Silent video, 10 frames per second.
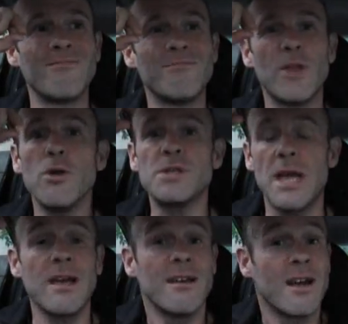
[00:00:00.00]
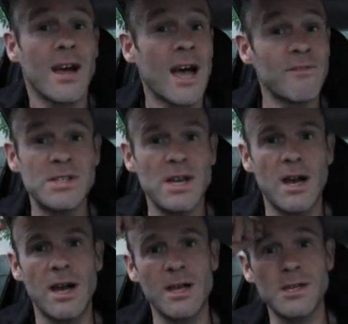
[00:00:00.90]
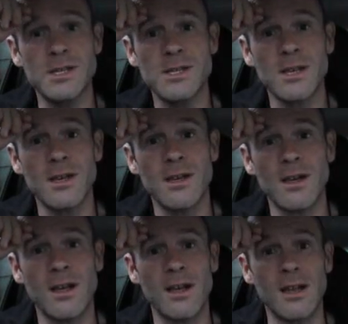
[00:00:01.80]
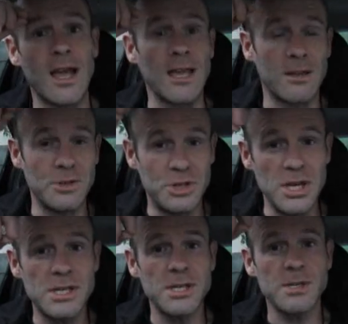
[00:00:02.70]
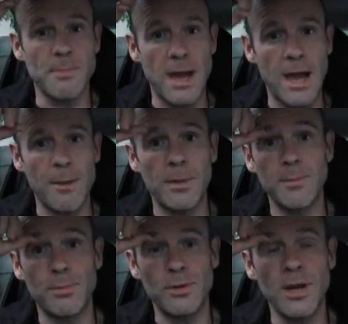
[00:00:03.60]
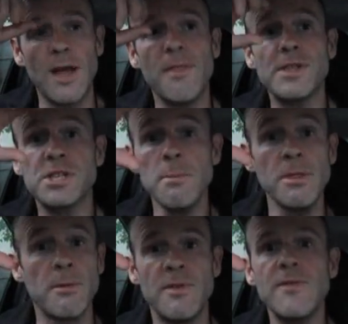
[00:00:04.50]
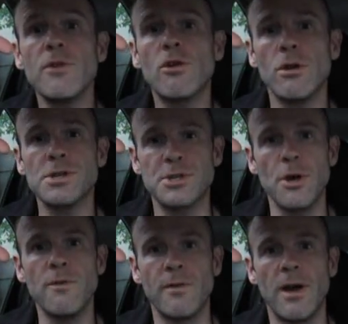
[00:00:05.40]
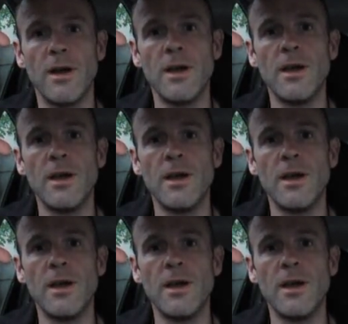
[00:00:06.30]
those avatars like Jesus, Muhammad, Buddha, and some of them have even crossed over